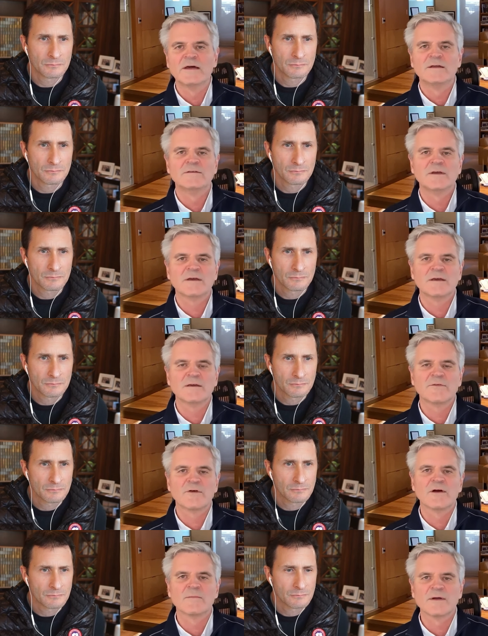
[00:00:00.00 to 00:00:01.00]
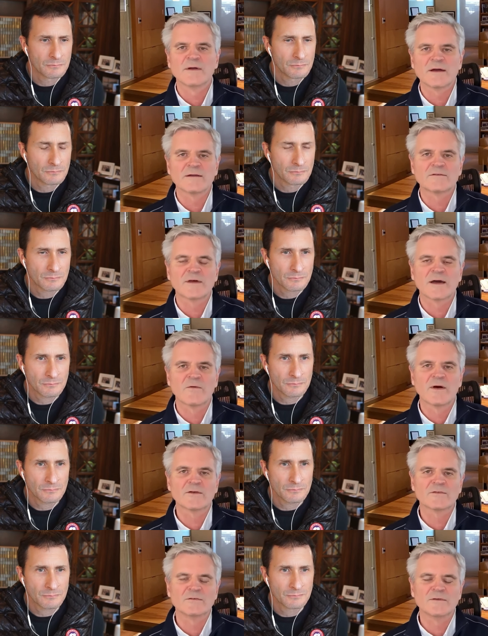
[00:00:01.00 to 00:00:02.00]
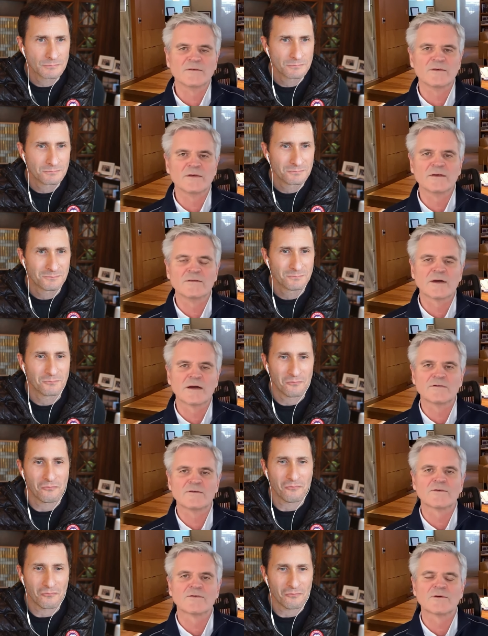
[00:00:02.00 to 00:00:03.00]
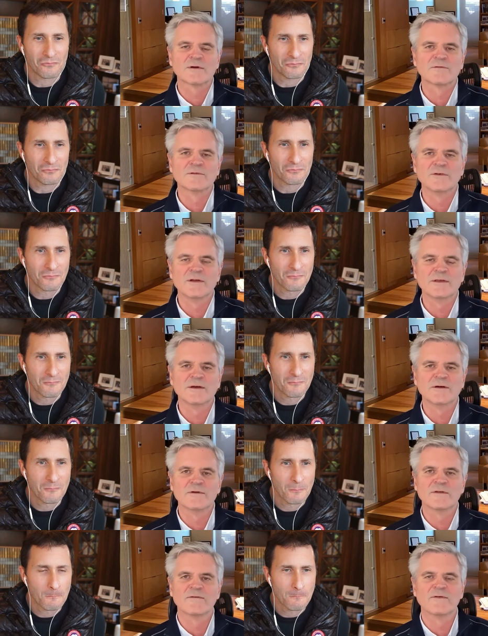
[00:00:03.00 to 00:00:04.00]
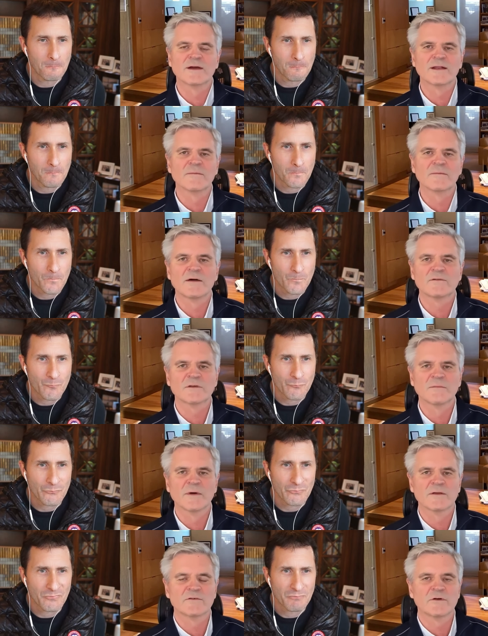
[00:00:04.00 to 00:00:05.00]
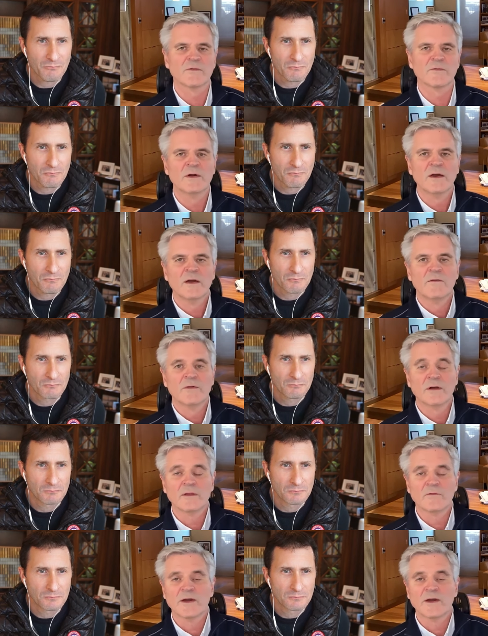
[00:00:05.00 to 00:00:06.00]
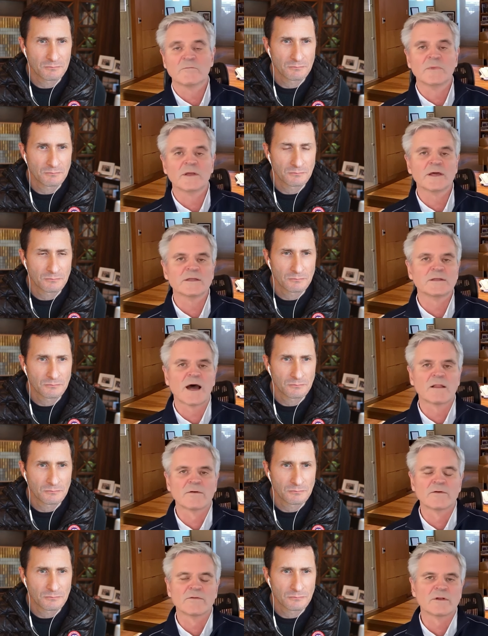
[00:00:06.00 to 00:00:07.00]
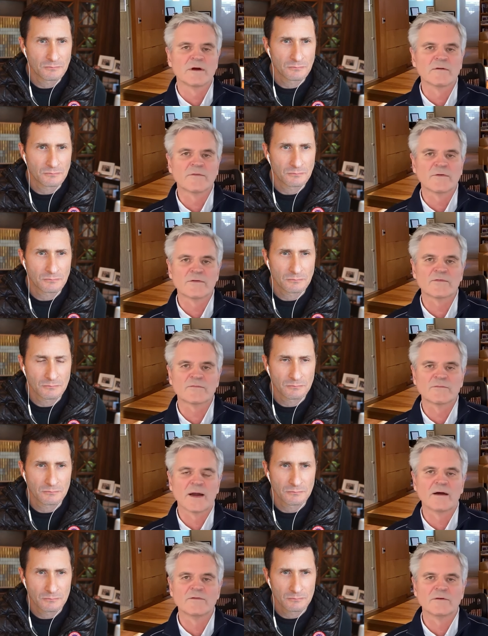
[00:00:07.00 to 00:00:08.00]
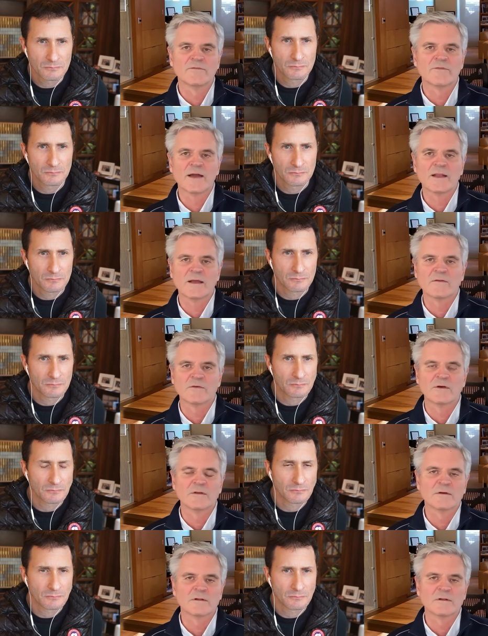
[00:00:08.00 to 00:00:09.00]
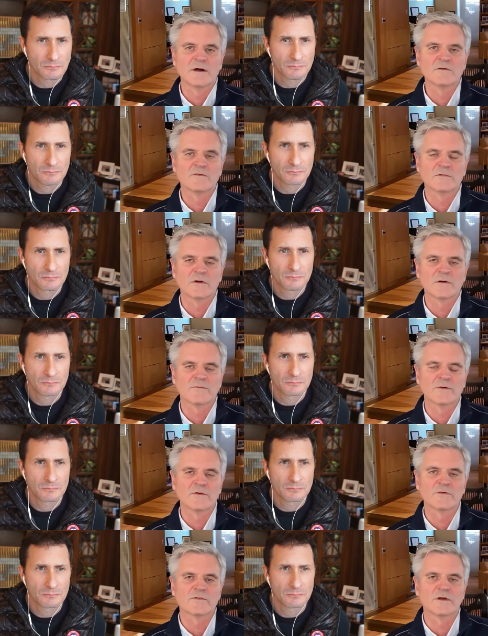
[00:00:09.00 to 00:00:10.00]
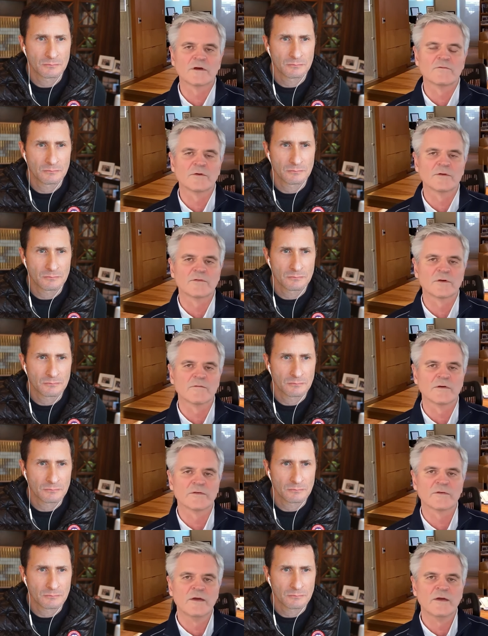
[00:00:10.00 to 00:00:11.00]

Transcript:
Speaker 1: dinky firm outside of Washington D.C. in Tyson's Corner, Virginia, was ever going to amount to much. So we only raised a million dollars in our first round of financing to launch our first uh, first service.